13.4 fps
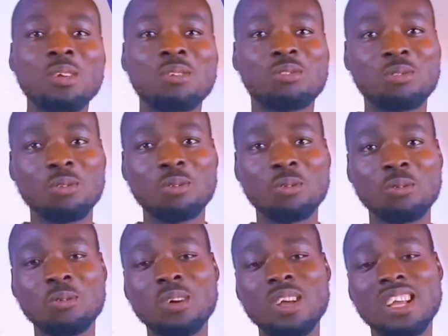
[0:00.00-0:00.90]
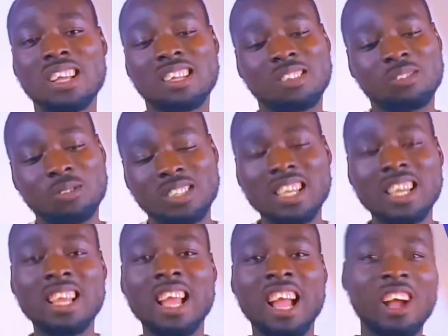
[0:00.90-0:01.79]
So
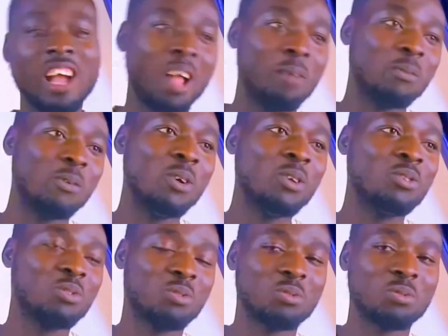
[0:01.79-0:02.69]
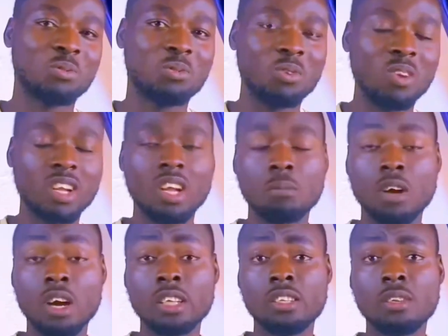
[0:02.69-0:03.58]
today I'm going to talk
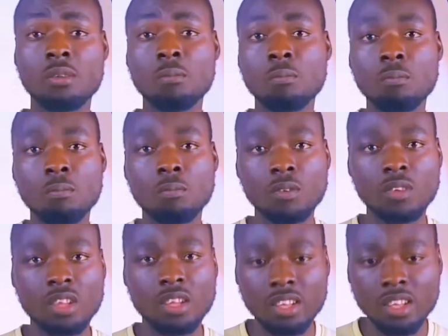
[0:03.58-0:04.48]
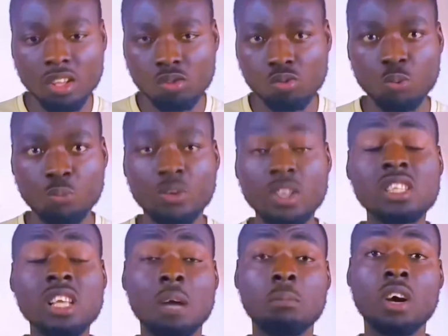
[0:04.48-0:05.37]
about a little
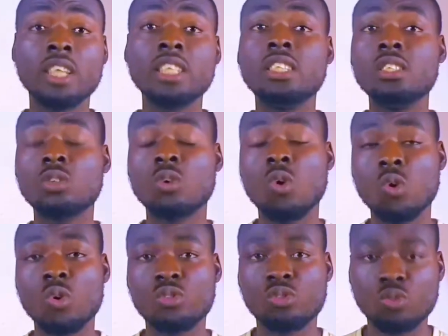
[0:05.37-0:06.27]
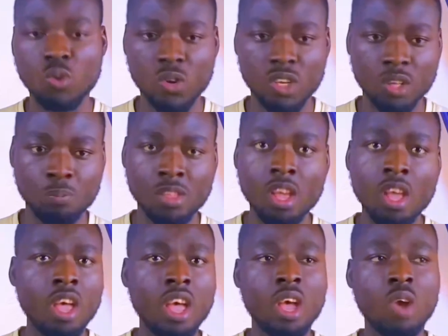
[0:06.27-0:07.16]
bit about this color theory.
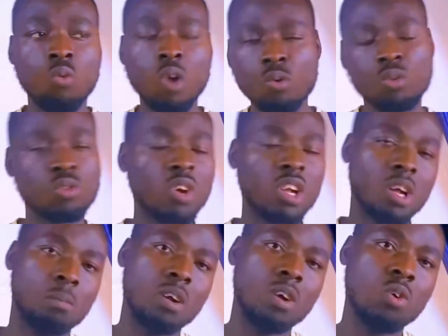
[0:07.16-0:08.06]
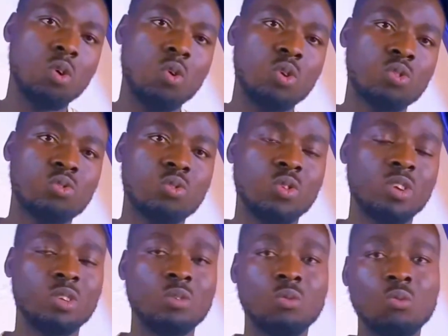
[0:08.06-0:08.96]
When we talk about color
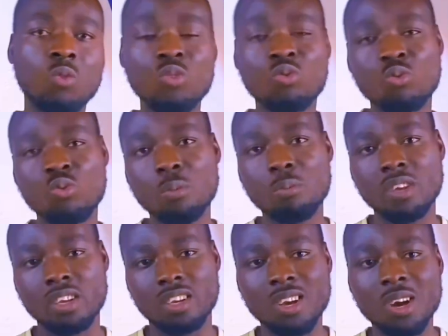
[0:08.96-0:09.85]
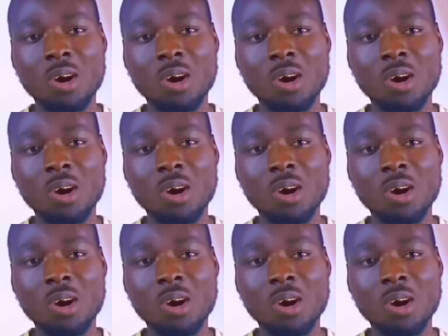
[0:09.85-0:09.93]
theory, what do we mean?